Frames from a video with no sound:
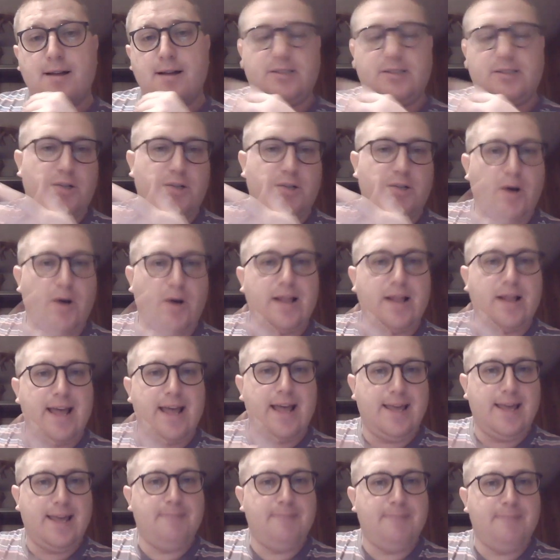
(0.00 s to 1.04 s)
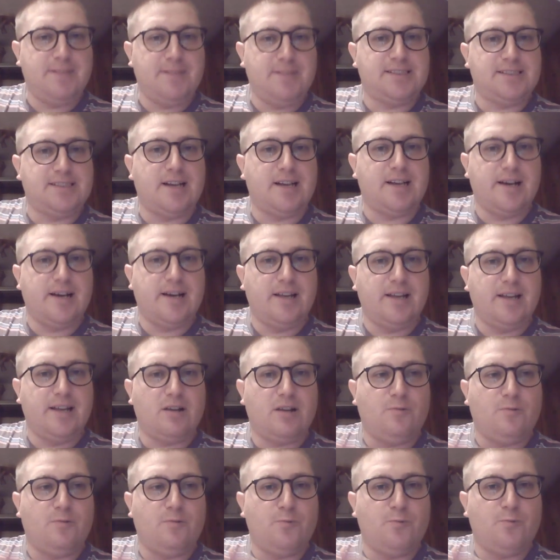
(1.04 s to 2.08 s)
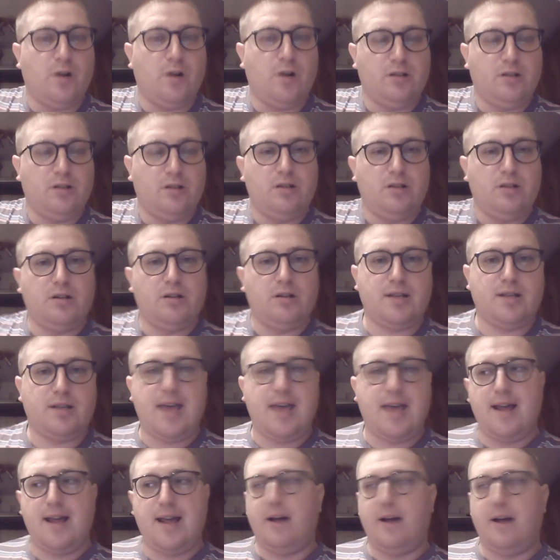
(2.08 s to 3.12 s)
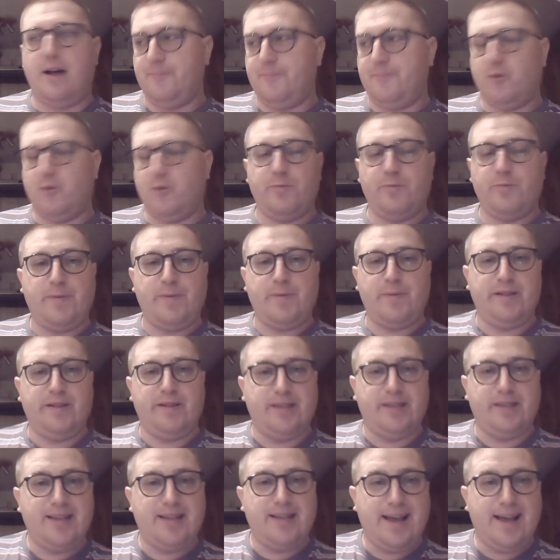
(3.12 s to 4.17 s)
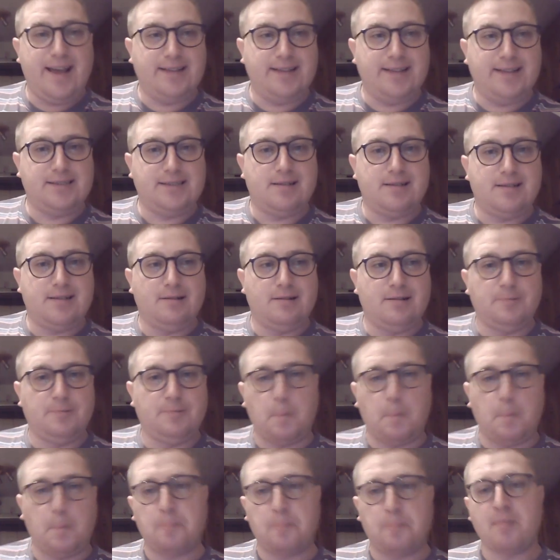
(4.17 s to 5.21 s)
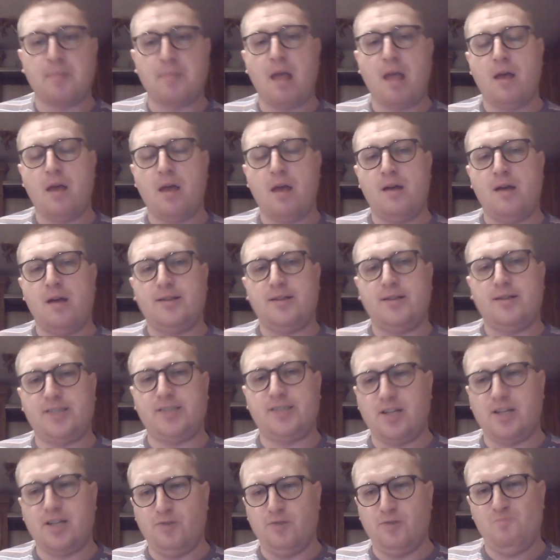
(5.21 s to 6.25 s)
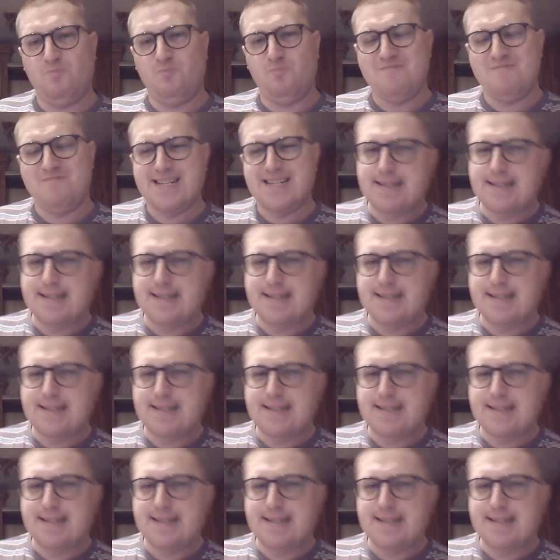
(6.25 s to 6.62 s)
so I let him decide on what kit I'm going to be building next. So,